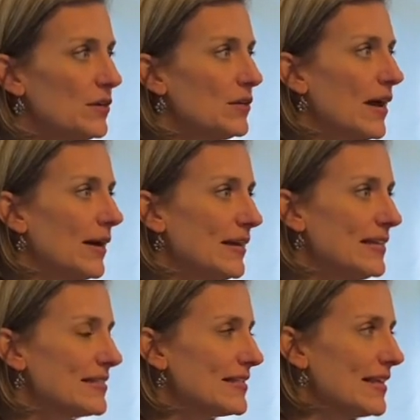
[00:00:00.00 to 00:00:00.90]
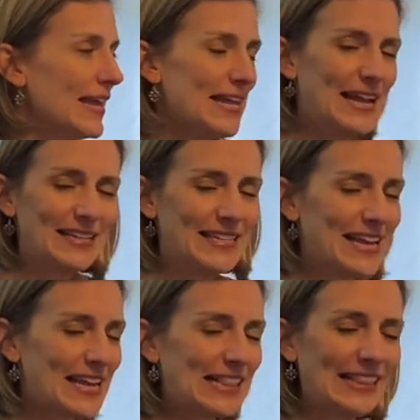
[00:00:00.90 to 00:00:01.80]
Uh, it's it has
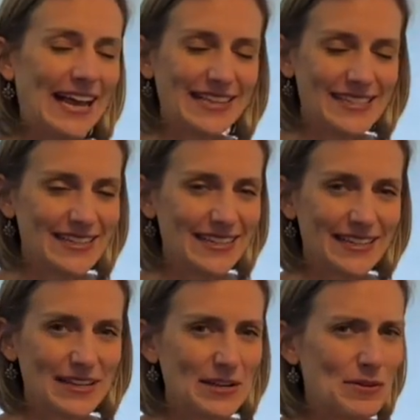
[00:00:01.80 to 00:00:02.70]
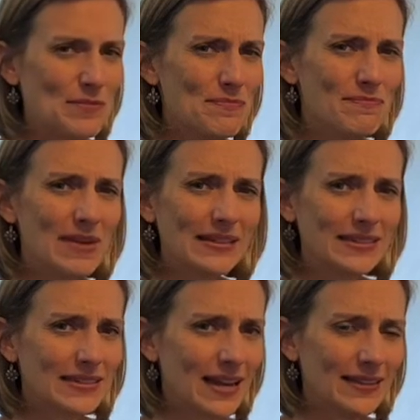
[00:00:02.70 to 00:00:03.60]
that classic
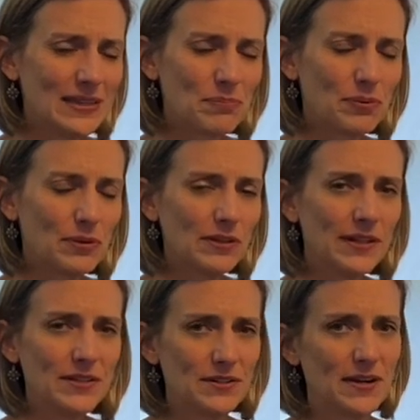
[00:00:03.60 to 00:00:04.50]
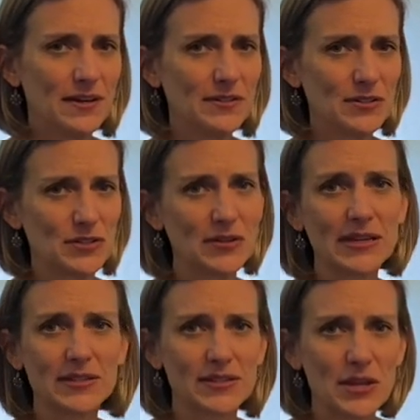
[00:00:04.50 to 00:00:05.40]
melancholy pull on your
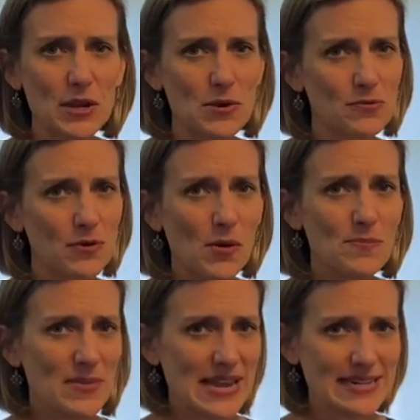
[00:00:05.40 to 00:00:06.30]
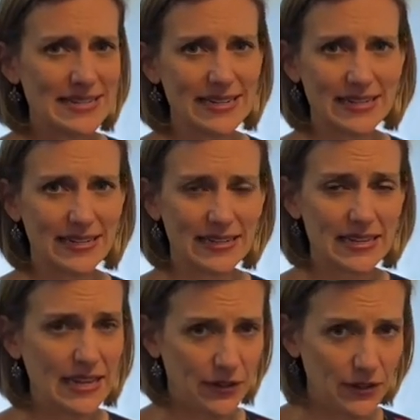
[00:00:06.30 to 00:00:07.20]
heartstrings, romantic
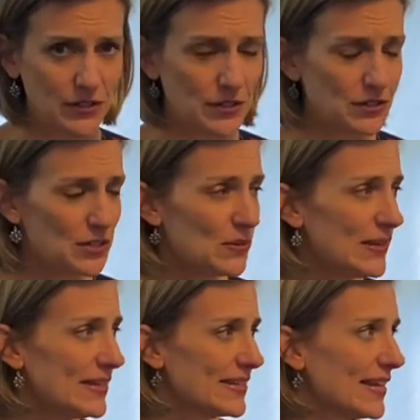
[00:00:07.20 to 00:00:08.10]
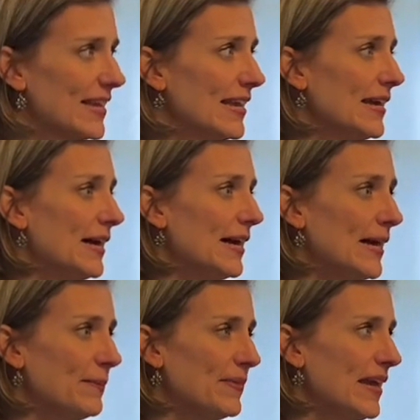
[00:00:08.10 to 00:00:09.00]
character to it.
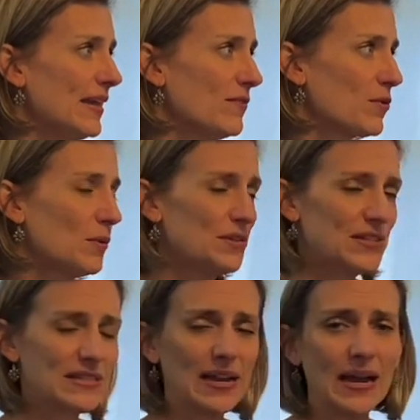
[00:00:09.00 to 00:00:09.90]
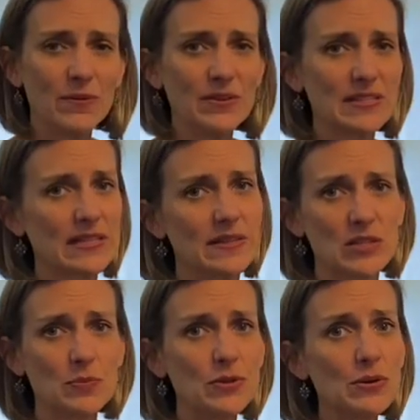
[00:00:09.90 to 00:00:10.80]
Um, and of course, it's obviously this
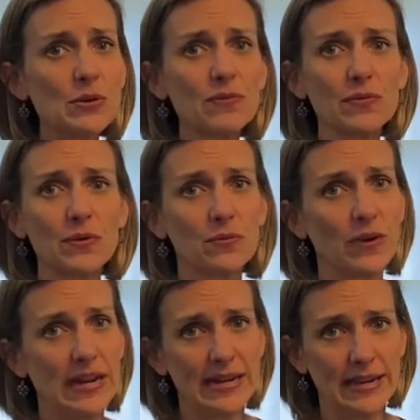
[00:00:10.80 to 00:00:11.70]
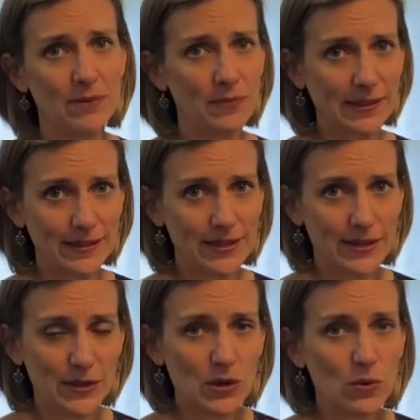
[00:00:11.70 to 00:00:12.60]
beautiful right hand
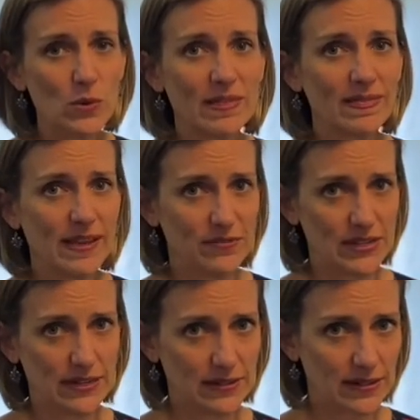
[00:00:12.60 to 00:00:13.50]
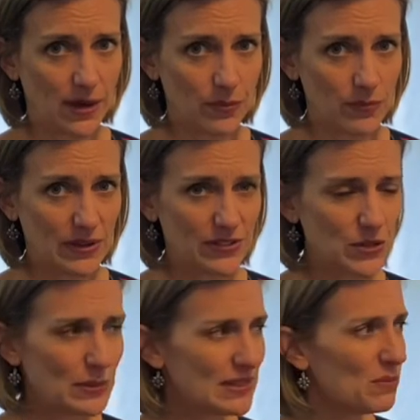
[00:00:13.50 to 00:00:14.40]
melody with left hand accompaniment. So
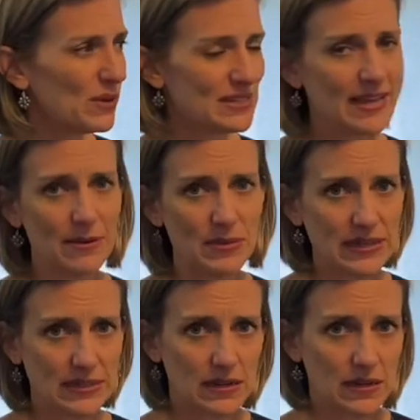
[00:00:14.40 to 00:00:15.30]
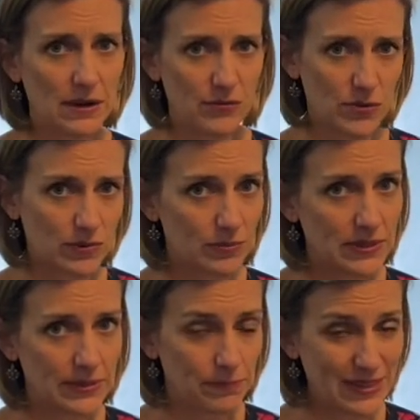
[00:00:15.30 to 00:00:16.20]
in some ways that makes it a comfortable
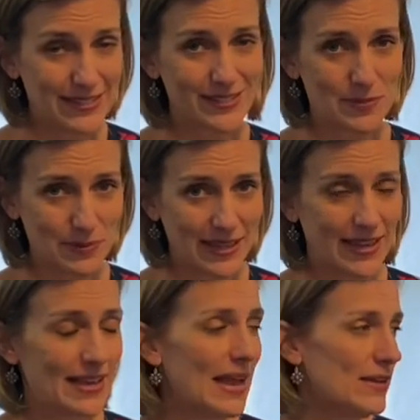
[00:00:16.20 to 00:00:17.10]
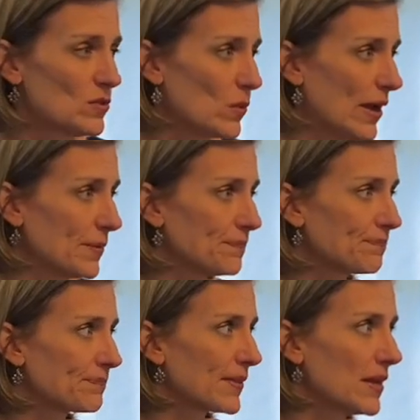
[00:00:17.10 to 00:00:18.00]
piece to play as well.
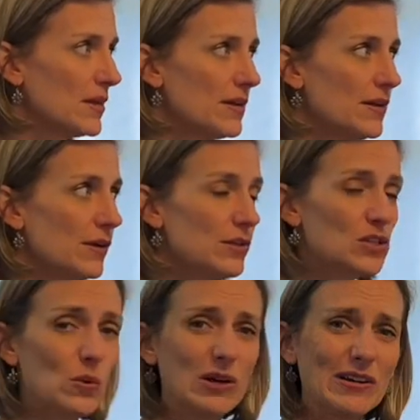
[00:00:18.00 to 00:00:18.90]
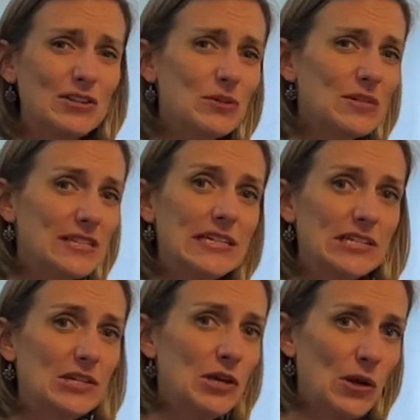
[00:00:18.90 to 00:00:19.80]
So what do our students need to
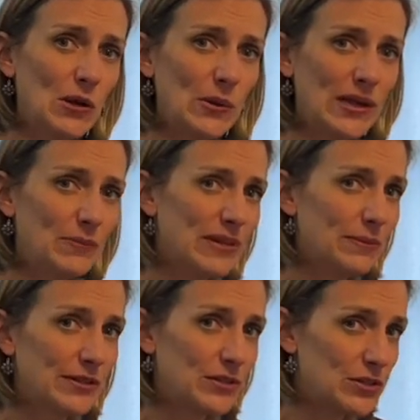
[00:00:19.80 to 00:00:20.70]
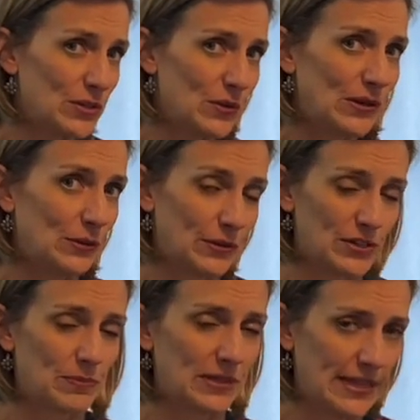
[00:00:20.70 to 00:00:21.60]
know and be able to do in order to
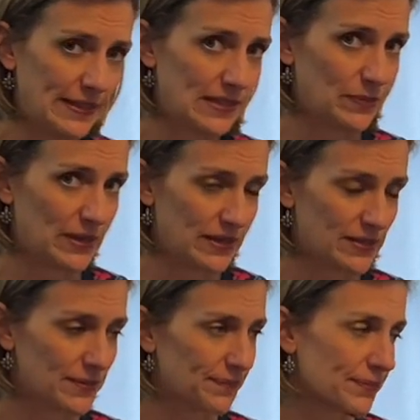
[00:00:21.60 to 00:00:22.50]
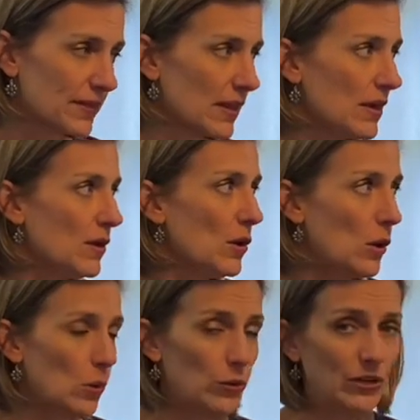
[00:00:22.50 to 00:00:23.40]
play this piece?
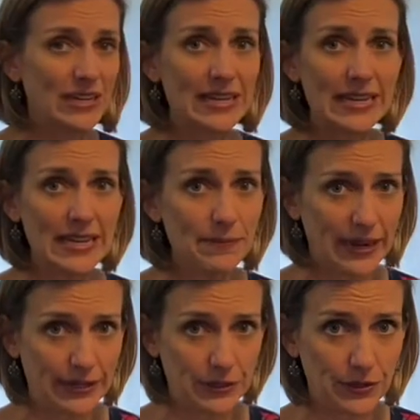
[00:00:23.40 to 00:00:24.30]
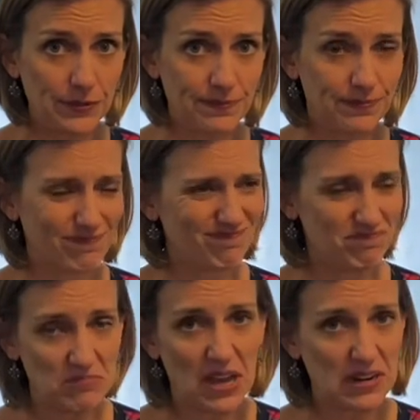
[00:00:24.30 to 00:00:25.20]
We're in E minor,
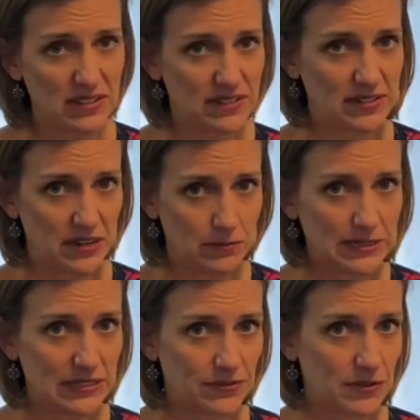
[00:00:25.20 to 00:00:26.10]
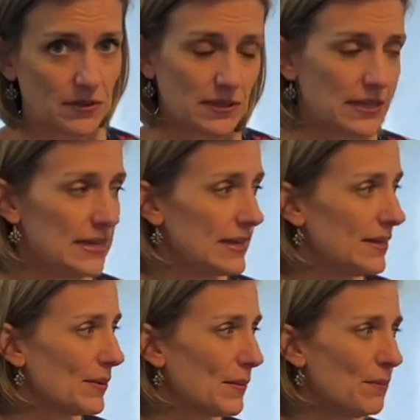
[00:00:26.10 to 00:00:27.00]
not a terribly difficult
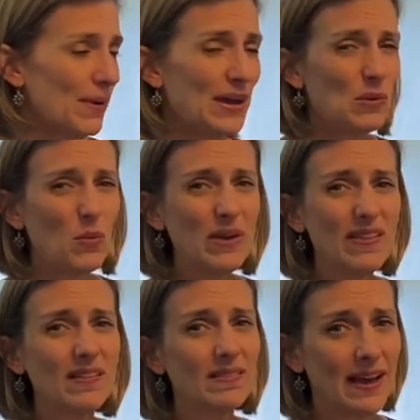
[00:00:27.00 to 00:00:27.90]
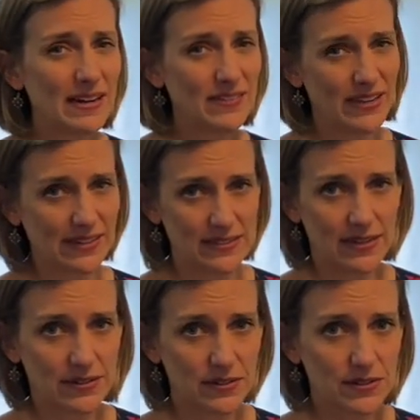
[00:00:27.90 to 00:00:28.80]
key, but with a lot of
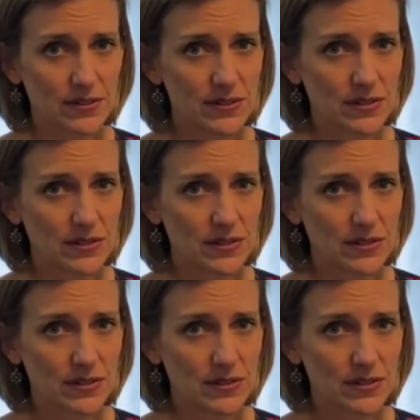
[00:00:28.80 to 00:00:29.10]
accidentals.